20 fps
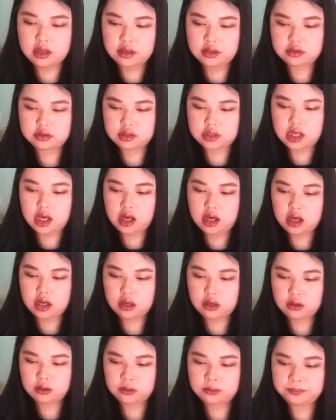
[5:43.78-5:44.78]

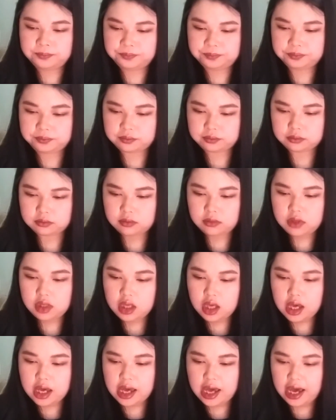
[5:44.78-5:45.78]
So
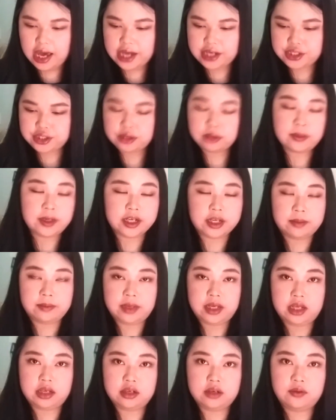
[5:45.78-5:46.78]
I do
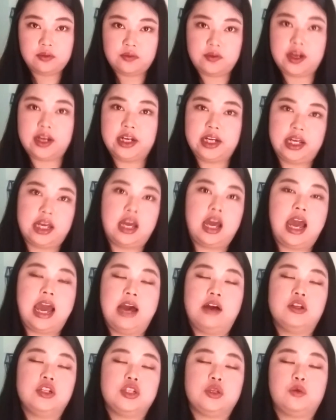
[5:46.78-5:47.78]
recommend finding
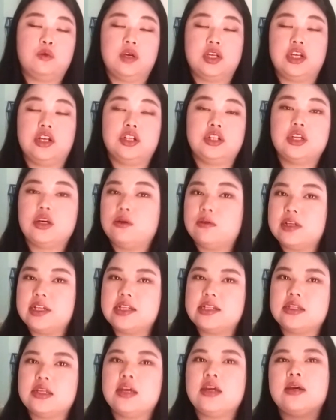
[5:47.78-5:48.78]
out what your tone
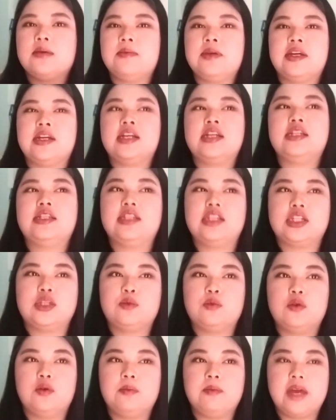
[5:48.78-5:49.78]
is, because
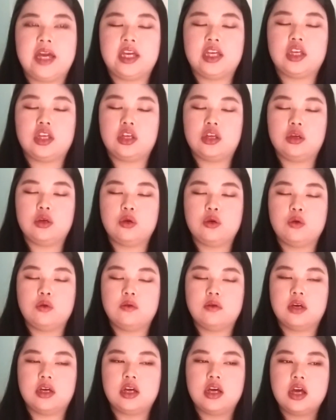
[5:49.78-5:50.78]
this will make
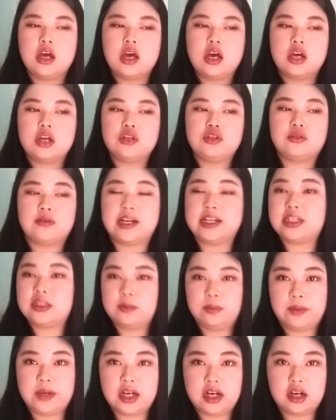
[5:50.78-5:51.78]
you dress
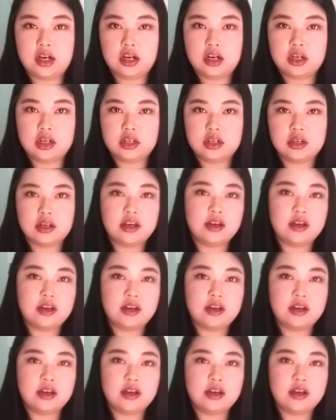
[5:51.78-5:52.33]
better